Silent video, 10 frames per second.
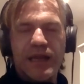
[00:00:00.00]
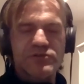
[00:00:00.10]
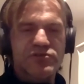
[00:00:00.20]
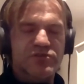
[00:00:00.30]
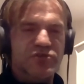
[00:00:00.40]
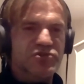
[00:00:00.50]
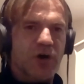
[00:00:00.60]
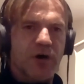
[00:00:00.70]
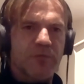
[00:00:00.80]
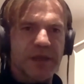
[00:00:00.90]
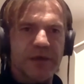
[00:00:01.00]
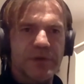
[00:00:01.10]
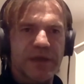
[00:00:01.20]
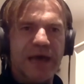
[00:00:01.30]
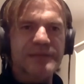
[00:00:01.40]
and he was just
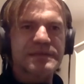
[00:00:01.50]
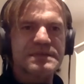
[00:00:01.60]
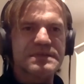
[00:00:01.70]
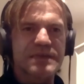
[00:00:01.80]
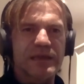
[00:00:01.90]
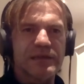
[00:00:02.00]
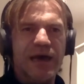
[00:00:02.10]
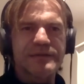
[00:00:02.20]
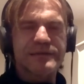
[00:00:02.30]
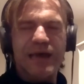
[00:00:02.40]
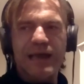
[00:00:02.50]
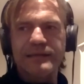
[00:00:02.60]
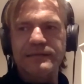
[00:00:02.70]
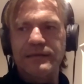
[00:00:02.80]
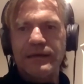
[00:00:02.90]
unbelievable. He had the skill, he had the
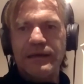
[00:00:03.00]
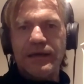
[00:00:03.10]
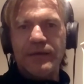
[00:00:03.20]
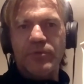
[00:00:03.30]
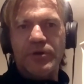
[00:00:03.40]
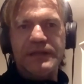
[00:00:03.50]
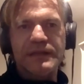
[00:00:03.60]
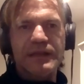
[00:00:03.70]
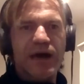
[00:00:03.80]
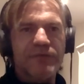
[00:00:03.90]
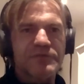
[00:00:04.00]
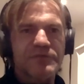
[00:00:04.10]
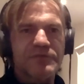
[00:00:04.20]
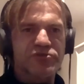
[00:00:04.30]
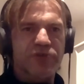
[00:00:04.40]
talent, but he didn't have the
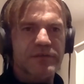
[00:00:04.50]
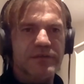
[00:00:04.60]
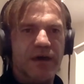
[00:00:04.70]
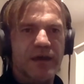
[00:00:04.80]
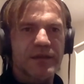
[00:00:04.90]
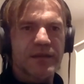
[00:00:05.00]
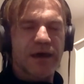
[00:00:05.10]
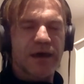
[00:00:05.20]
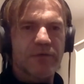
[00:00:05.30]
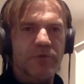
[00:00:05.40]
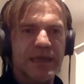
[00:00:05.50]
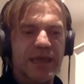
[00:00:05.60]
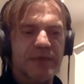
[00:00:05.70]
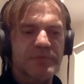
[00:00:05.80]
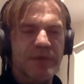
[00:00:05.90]
strength. And uh, when he
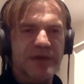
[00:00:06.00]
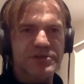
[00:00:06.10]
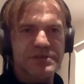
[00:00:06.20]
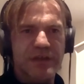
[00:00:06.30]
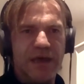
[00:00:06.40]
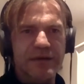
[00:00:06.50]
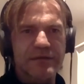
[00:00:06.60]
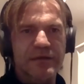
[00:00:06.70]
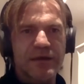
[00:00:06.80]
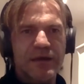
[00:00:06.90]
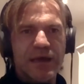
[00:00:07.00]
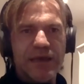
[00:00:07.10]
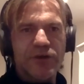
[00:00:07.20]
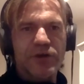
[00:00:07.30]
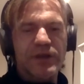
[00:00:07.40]
came to Manchester United,
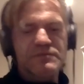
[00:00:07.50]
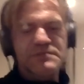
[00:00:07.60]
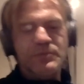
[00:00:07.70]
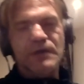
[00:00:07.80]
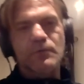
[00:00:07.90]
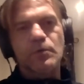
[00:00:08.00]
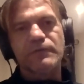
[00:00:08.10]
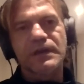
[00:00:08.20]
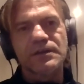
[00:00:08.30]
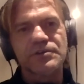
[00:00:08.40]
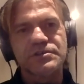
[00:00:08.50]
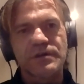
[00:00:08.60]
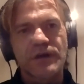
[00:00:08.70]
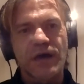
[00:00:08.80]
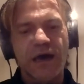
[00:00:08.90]
he couldn't even speak a word of
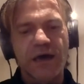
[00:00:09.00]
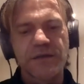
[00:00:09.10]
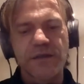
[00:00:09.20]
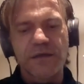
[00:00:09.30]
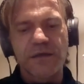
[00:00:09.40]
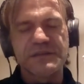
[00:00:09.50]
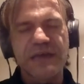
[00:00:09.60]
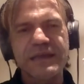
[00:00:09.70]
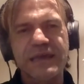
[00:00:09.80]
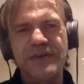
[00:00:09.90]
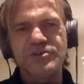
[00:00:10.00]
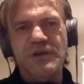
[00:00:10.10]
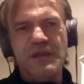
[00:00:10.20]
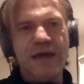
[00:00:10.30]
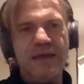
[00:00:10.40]
English. And the
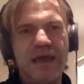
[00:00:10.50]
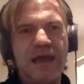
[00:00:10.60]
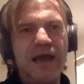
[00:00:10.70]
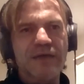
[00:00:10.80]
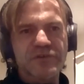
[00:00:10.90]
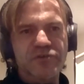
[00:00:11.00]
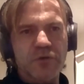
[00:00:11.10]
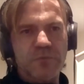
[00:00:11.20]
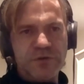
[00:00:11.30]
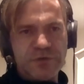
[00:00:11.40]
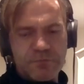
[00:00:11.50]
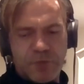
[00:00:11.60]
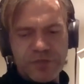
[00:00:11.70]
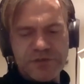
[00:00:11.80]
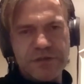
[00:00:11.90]
dedication of that guy after two
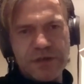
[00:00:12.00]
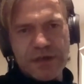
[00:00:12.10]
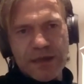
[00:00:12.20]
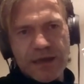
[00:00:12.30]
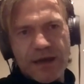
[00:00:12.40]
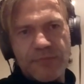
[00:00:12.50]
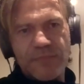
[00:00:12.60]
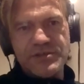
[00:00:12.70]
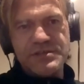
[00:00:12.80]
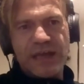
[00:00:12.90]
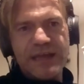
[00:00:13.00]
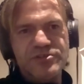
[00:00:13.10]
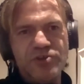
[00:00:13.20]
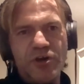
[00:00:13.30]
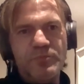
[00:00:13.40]
months at Manchester United, he
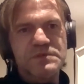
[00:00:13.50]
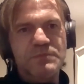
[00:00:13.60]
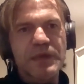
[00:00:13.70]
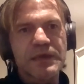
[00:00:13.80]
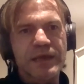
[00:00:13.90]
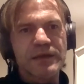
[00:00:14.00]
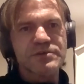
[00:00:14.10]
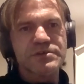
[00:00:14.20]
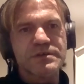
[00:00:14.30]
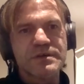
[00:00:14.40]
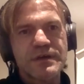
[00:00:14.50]
started speaking English,